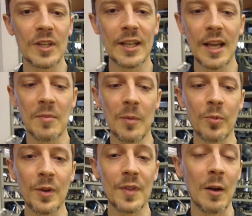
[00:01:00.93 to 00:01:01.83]
we came
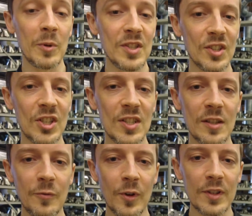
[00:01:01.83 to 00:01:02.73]
up with that we
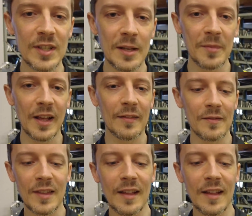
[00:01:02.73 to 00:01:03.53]
suggested for the team that,